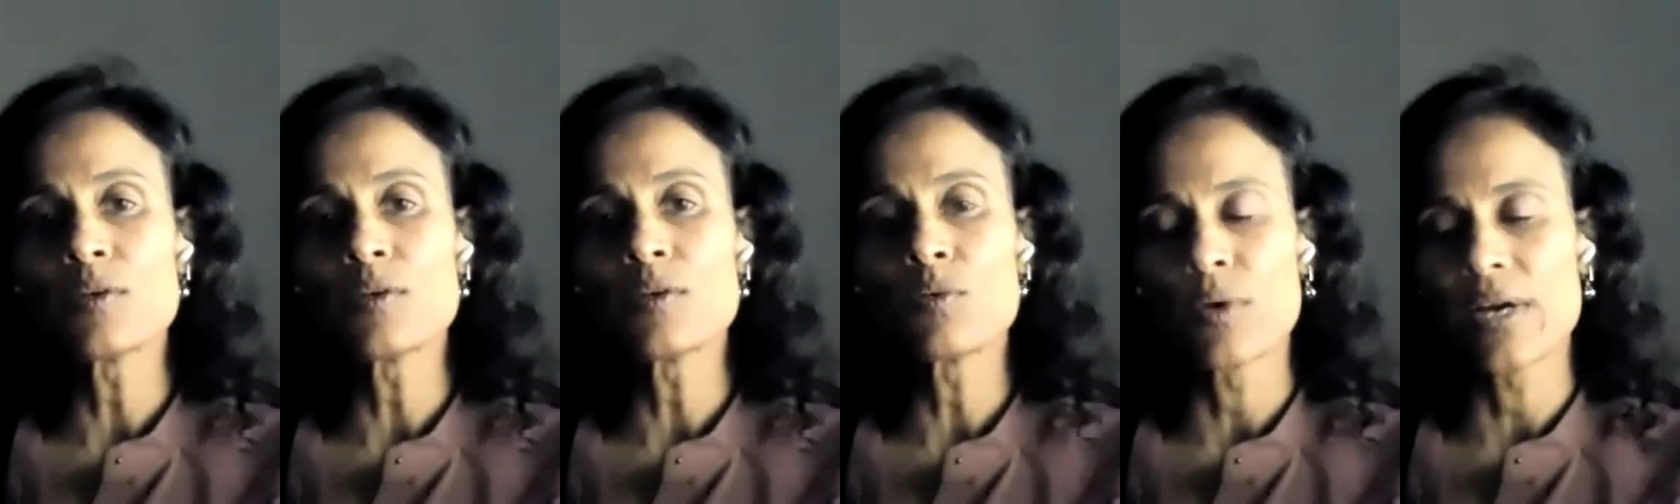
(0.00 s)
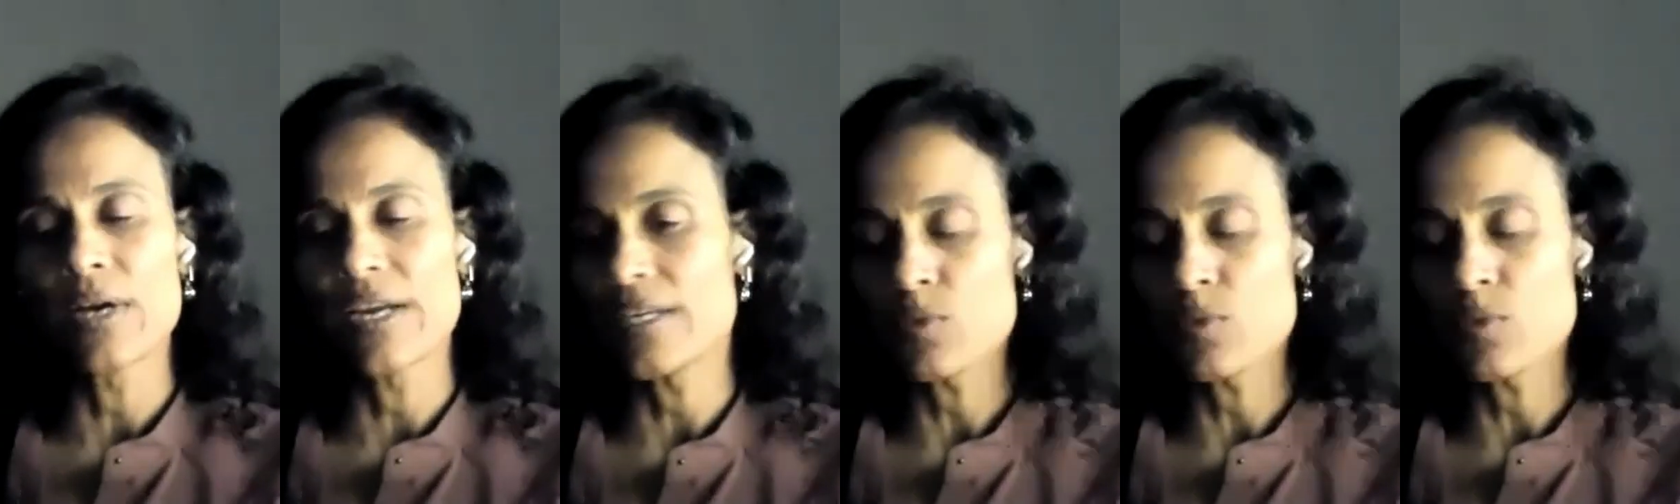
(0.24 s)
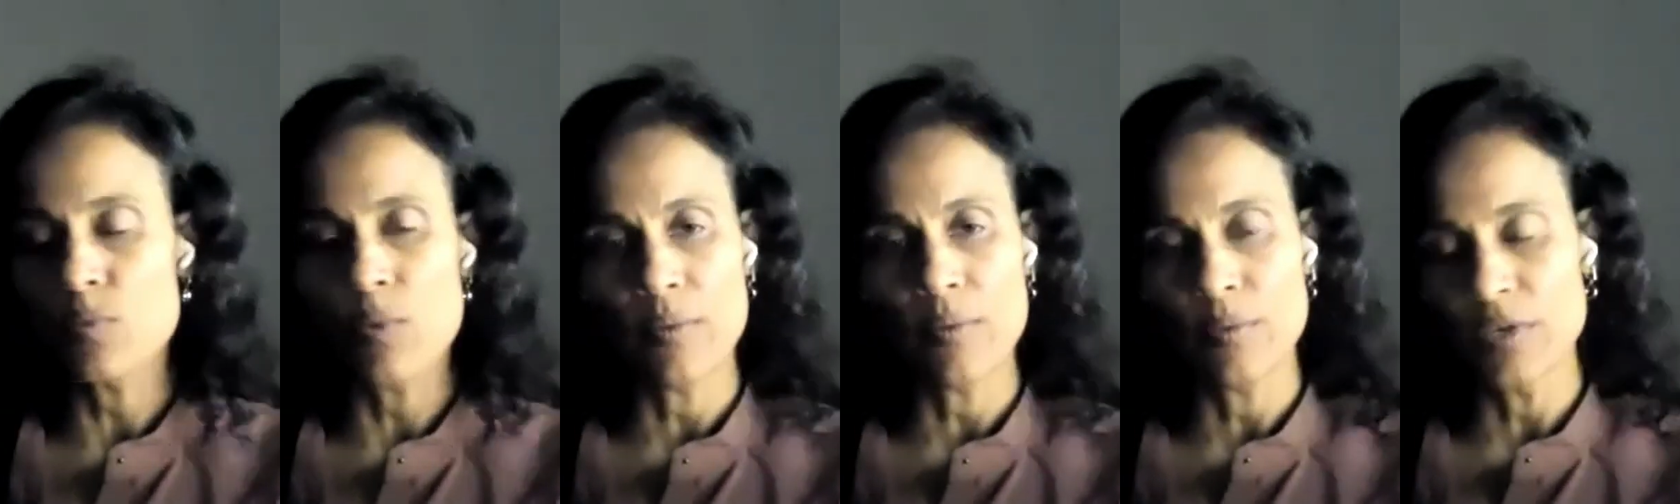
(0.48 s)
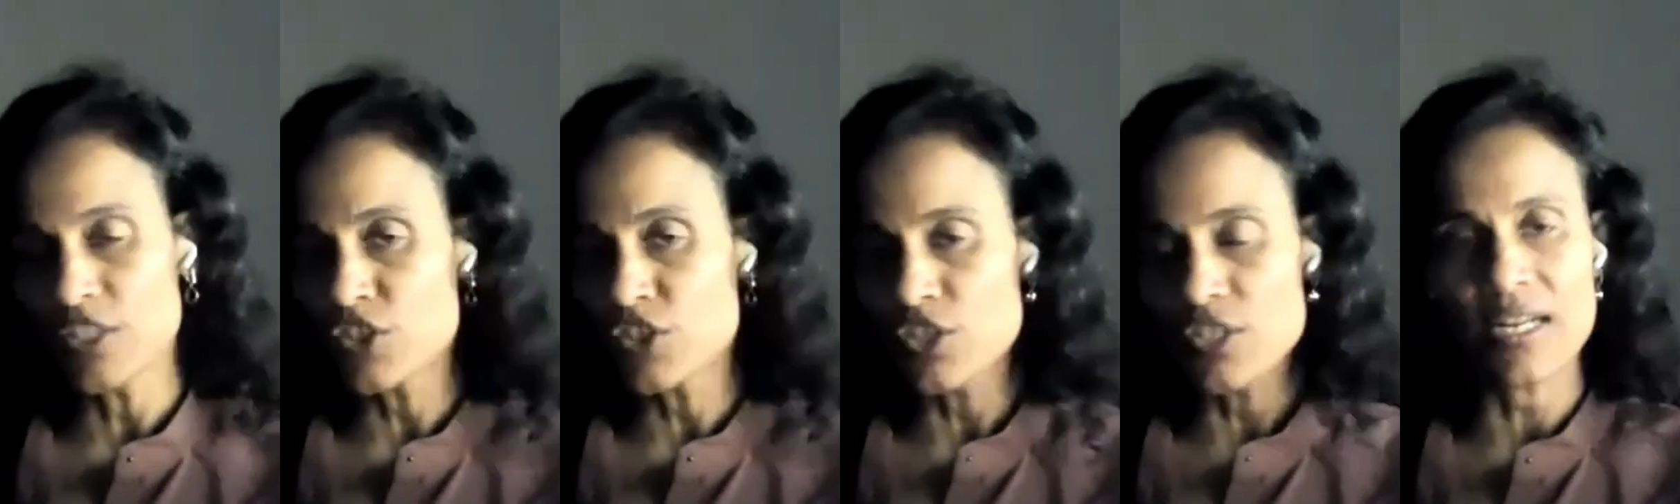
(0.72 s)
other way is
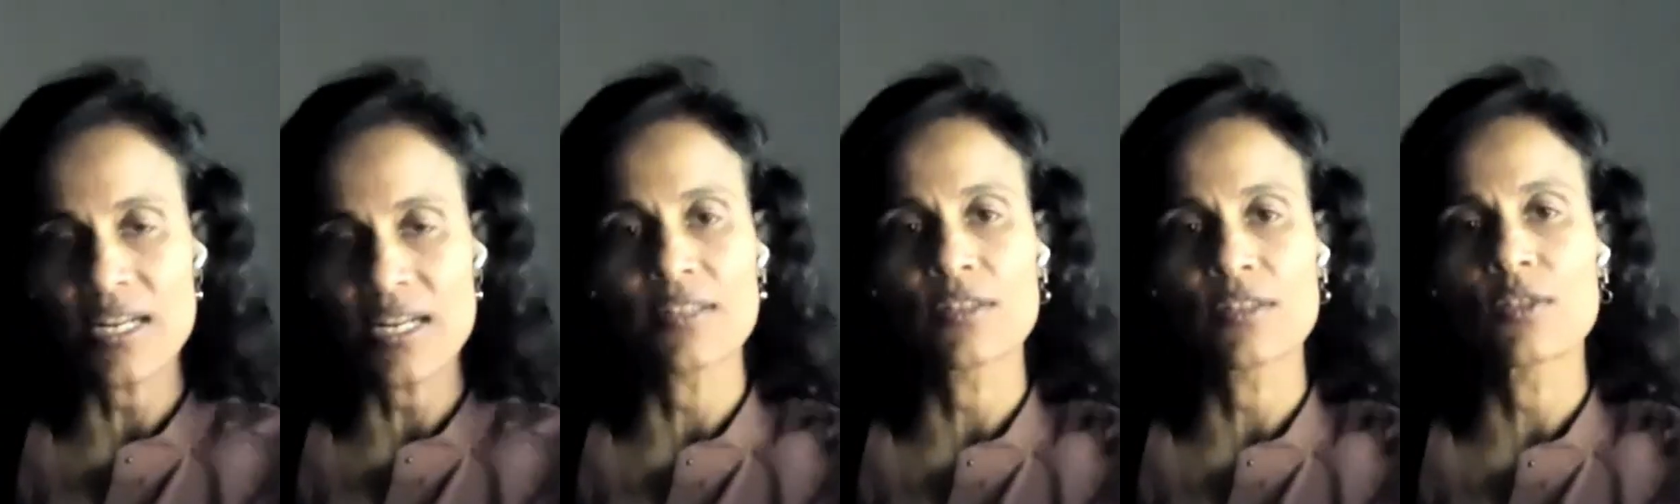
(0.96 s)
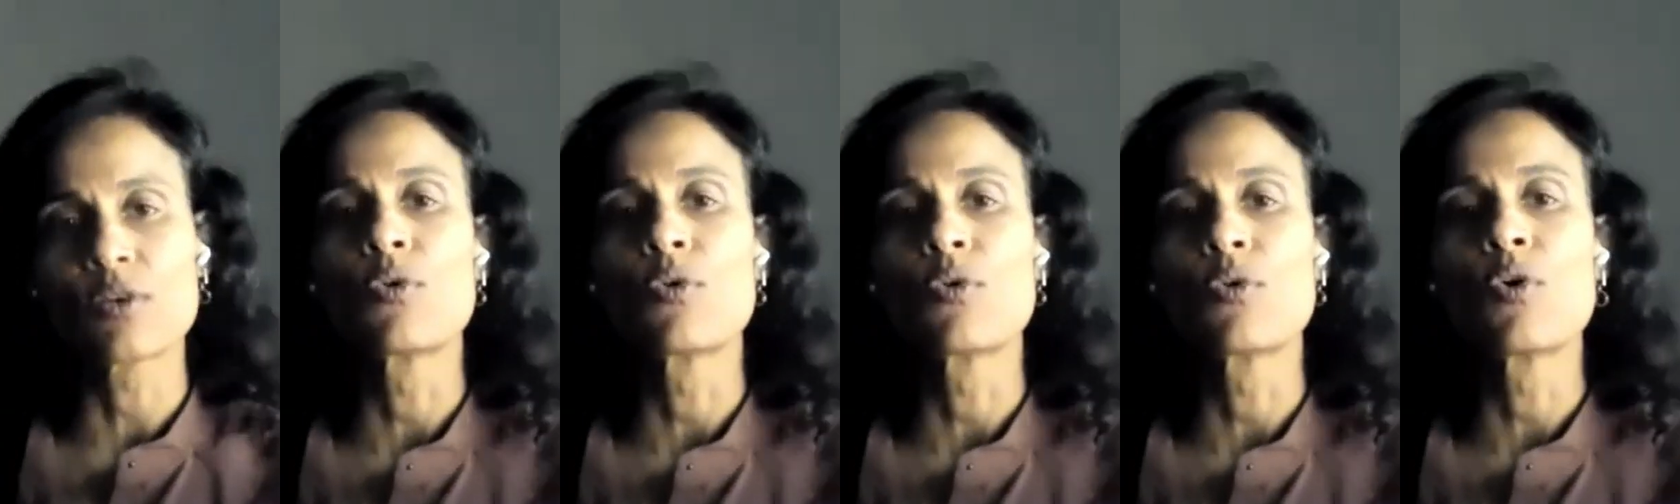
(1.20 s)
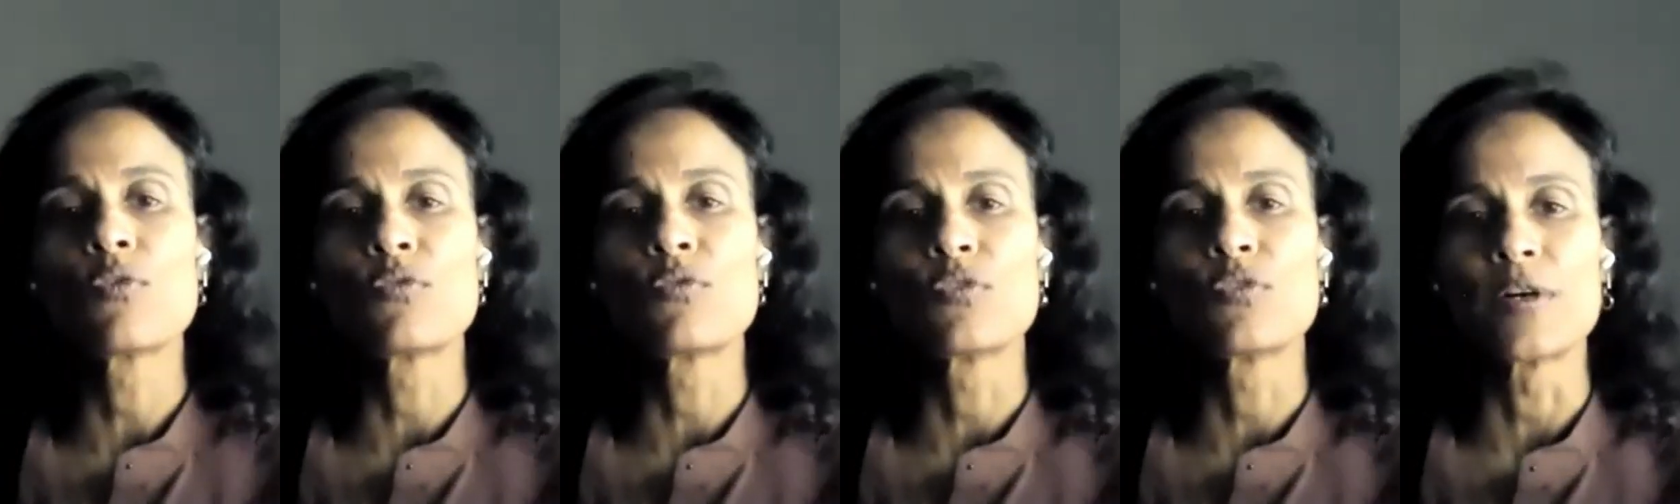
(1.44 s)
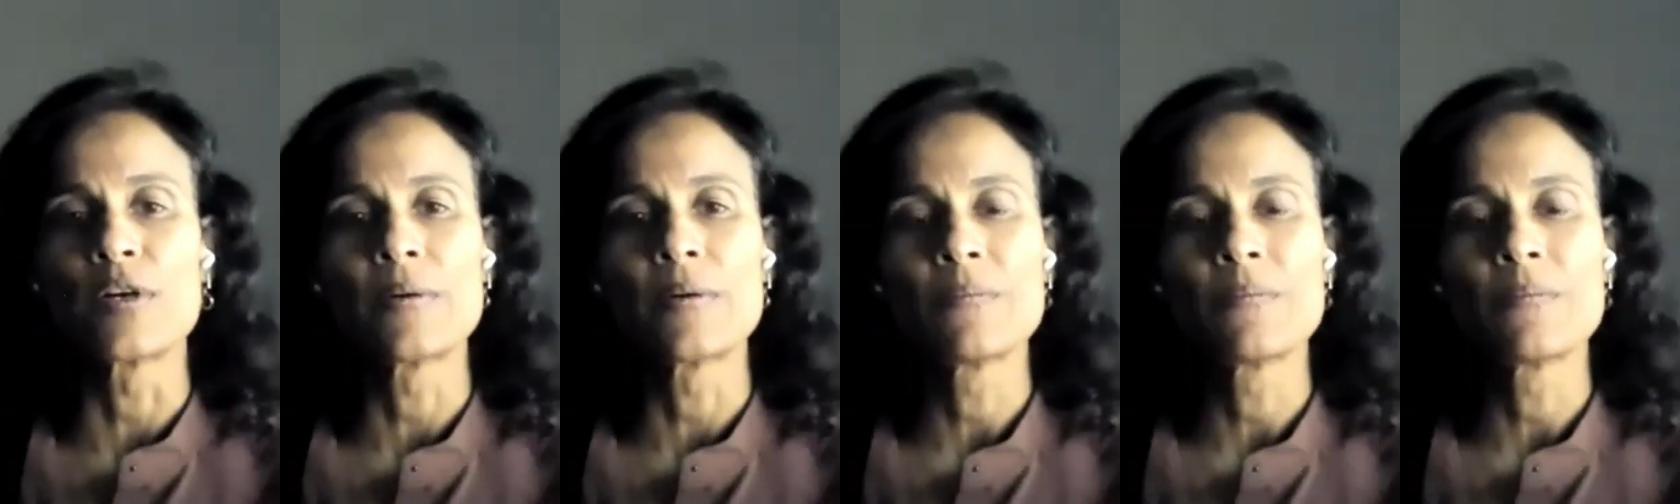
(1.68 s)
where we just let the
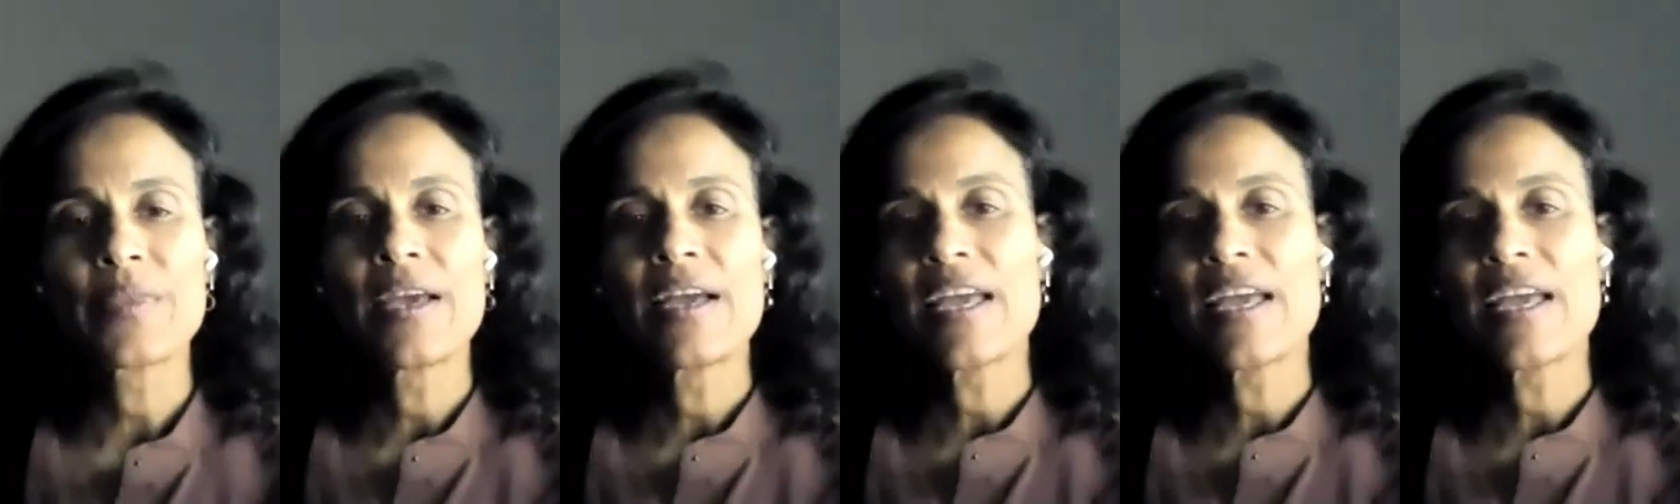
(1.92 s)
rover